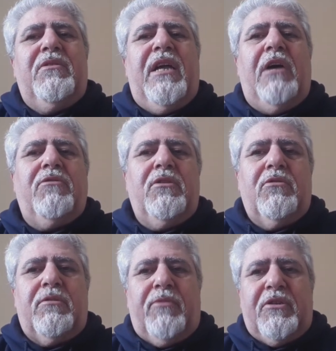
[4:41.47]
so they
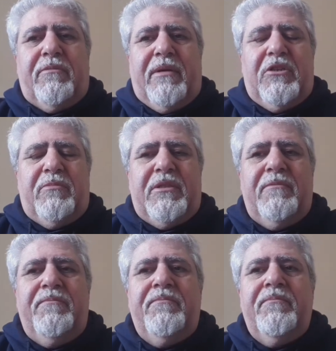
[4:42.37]
outsource project management.